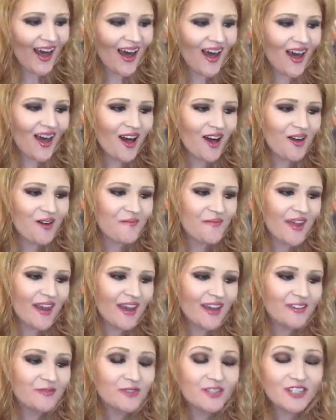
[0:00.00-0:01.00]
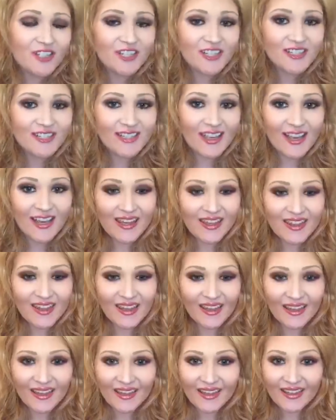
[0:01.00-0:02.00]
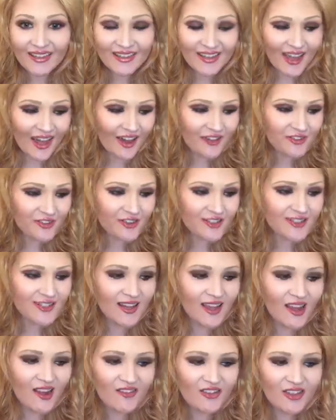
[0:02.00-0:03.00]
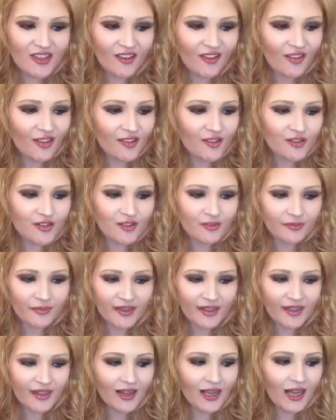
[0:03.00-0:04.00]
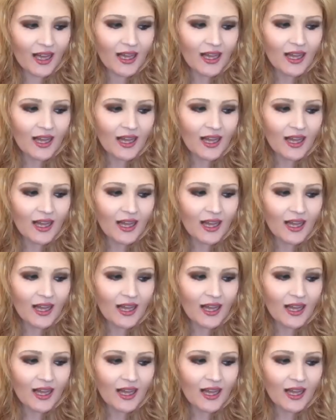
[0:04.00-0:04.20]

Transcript: And when she sang the hit, after seeing everything on social media,